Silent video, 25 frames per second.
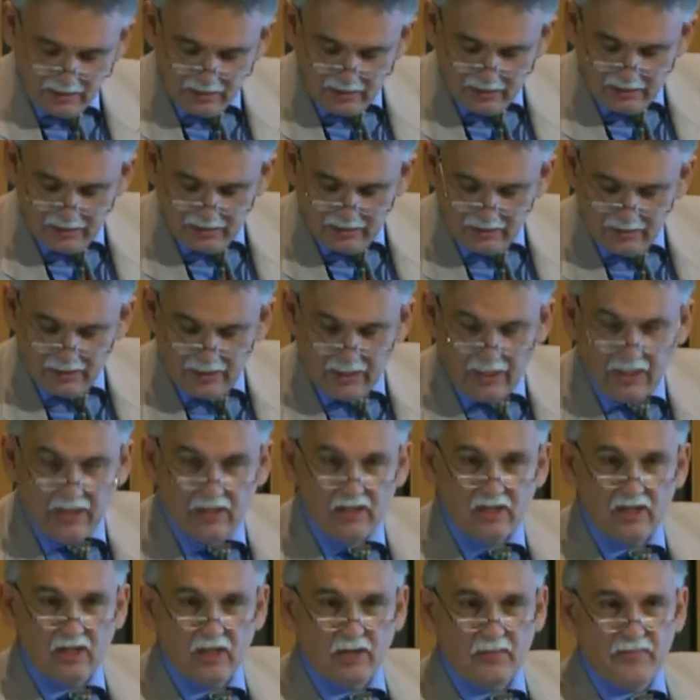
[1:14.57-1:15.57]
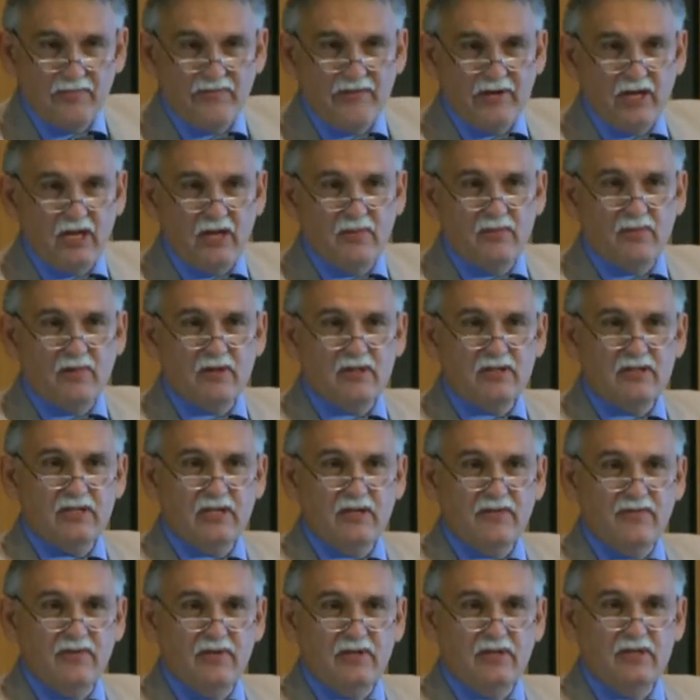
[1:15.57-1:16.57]
And you end up very much
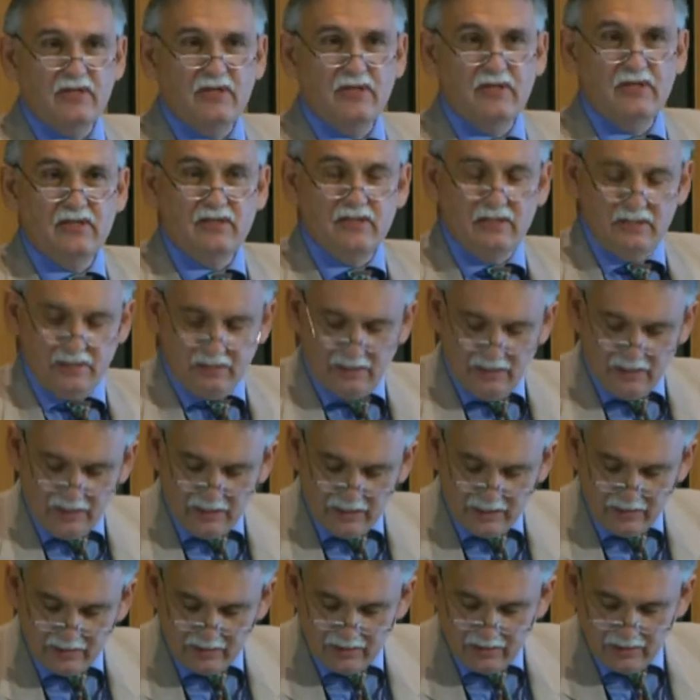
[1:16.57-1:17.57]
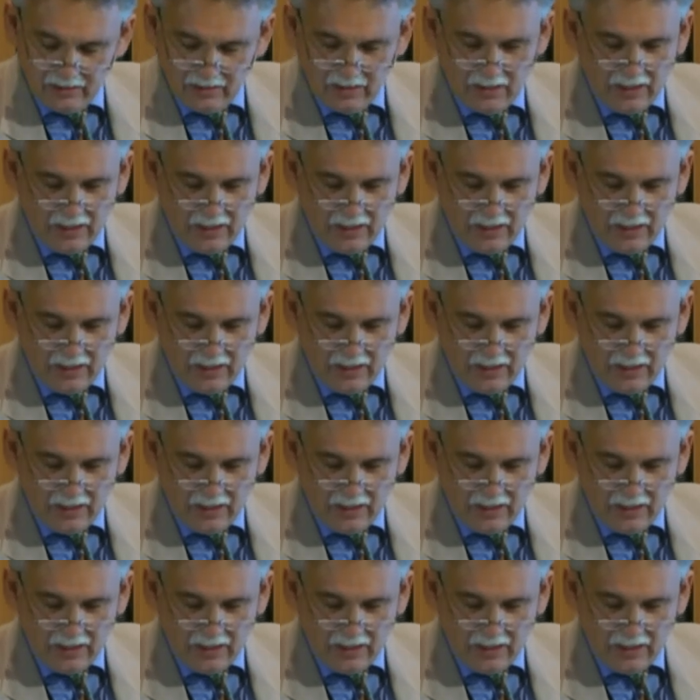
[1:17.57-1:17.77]
having to design